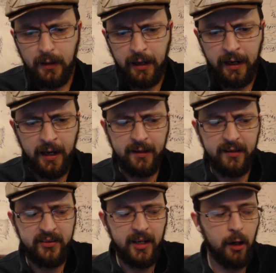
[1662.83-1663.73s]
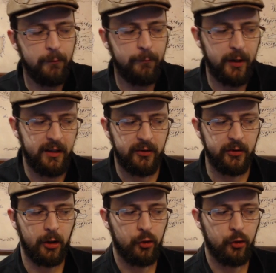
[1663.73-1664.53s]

and they say, "Our friends are